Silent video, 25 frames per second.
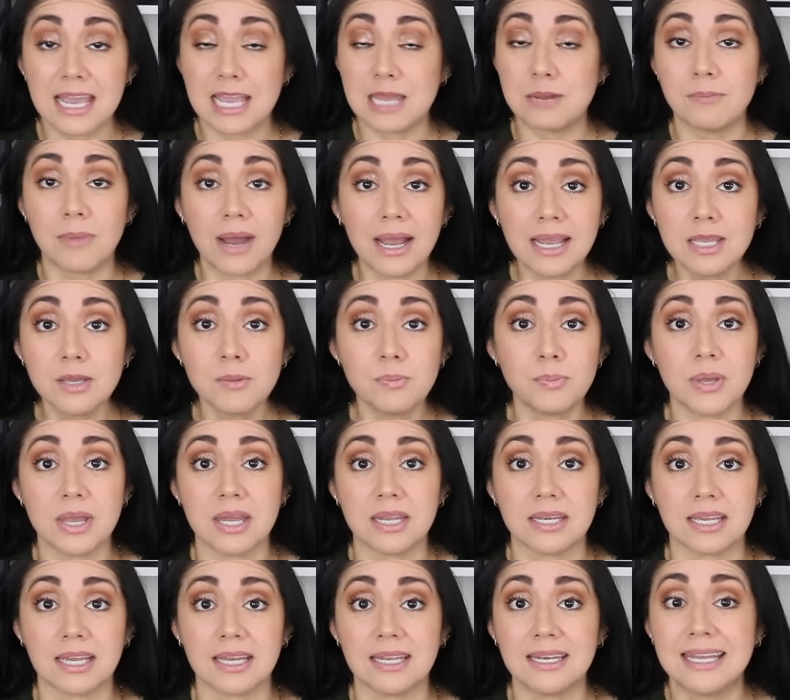in my
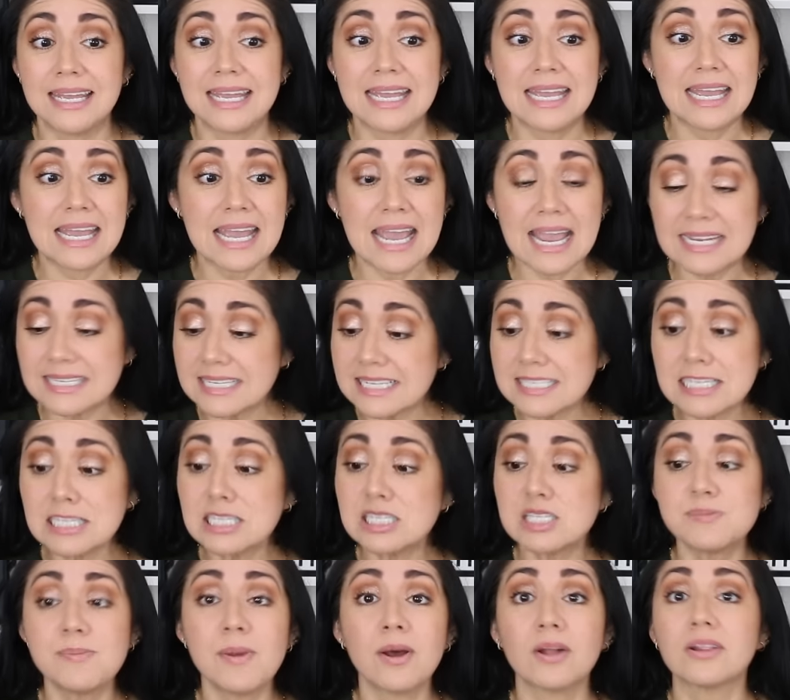opinion, it
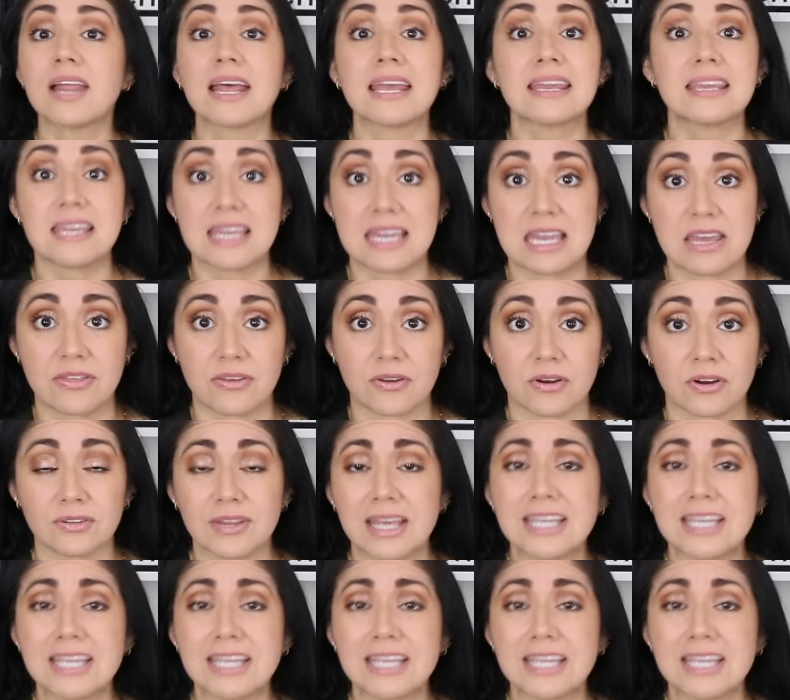doesn't smell like either.